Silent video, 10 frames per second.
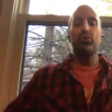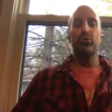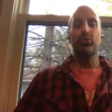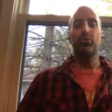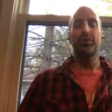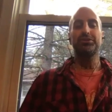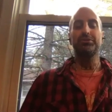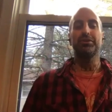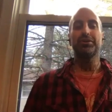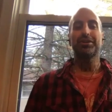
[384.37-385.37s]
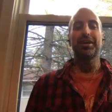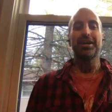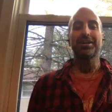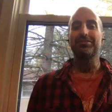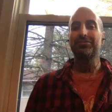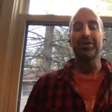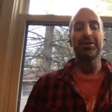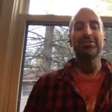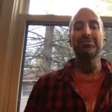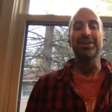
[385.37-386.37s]
what you look like in front of
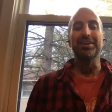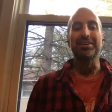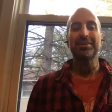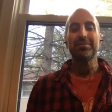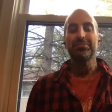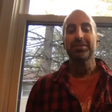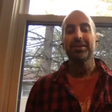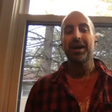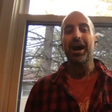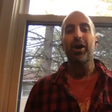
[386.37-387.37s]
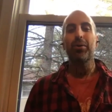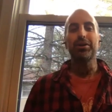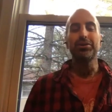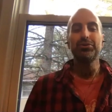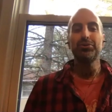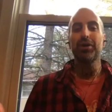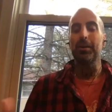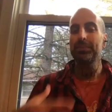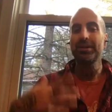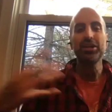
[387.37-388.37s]
the mirror, how are you
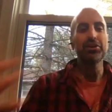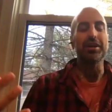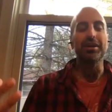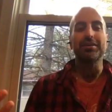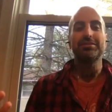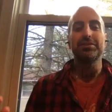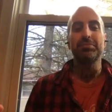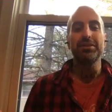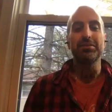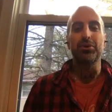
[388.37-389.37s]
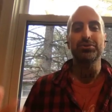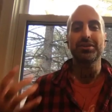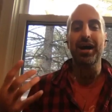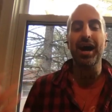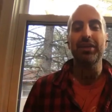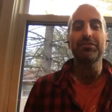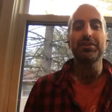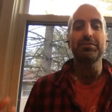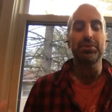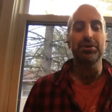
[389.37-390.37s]
appearing to be the most
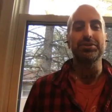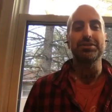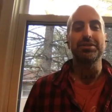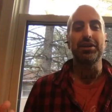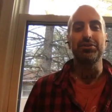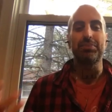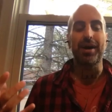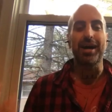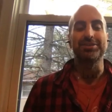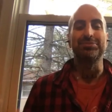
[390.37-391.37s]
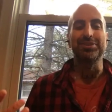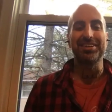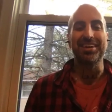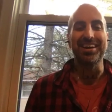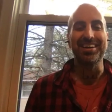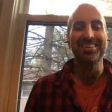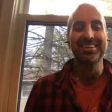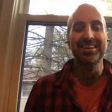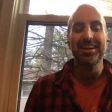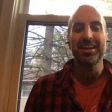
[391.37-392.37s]
confident person that you possibly can?
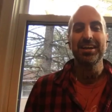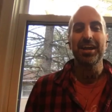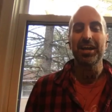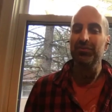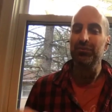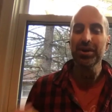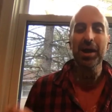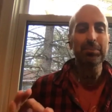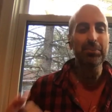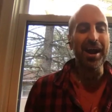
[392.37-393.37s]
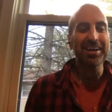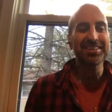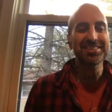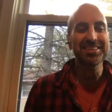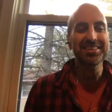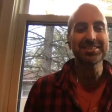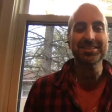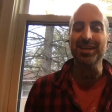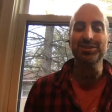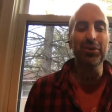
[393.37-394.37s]
And if we're not practicing this,
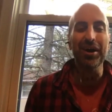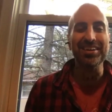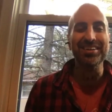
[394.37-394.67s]
guess what?